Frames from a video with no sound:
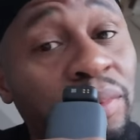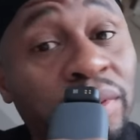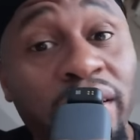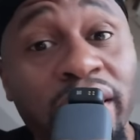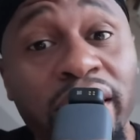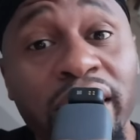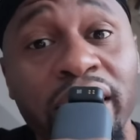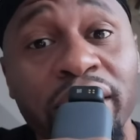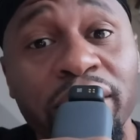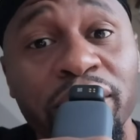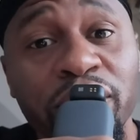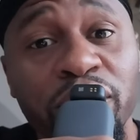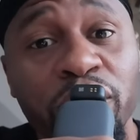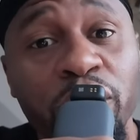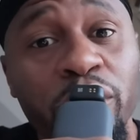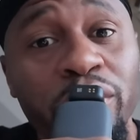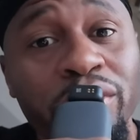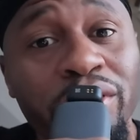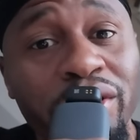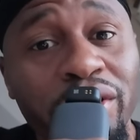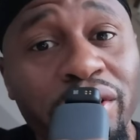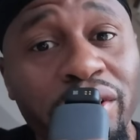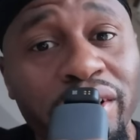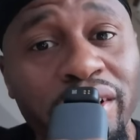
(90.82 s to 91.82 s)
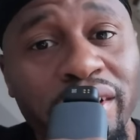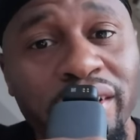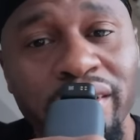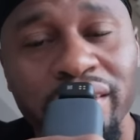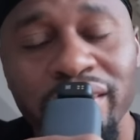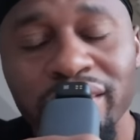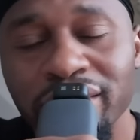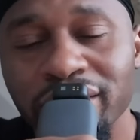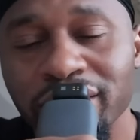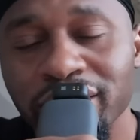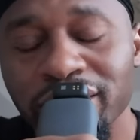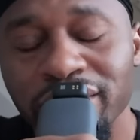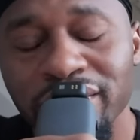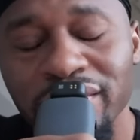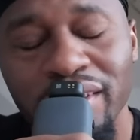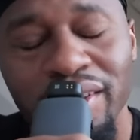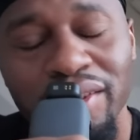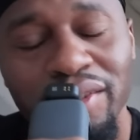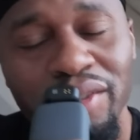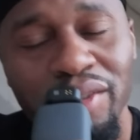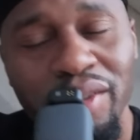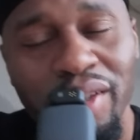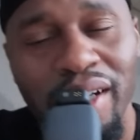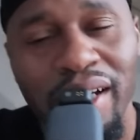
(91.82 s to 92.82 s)
play at 4:30.
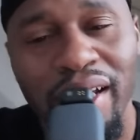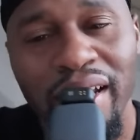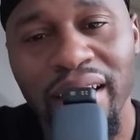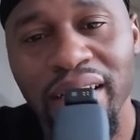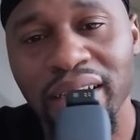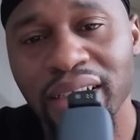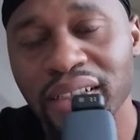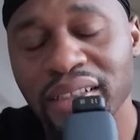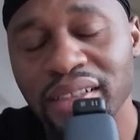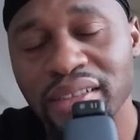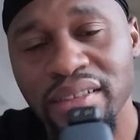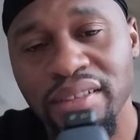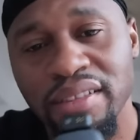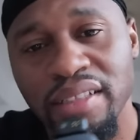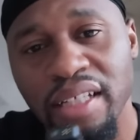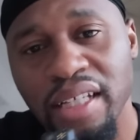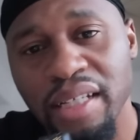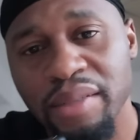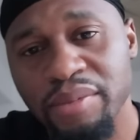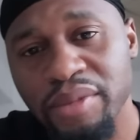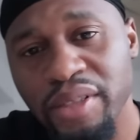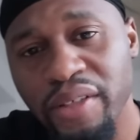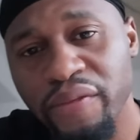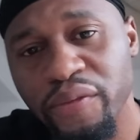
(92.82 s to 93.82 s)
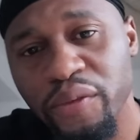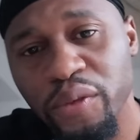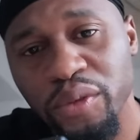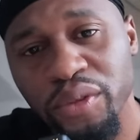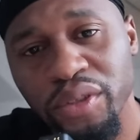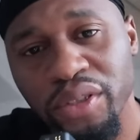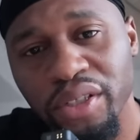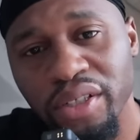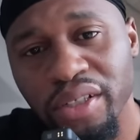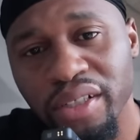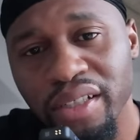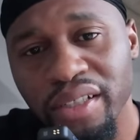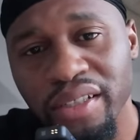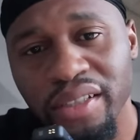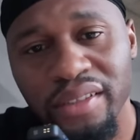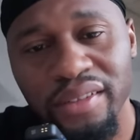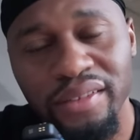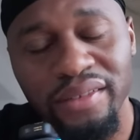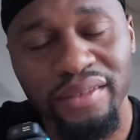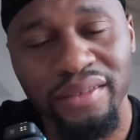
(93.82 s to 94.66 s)
Y'all know I hate these games at 4:30.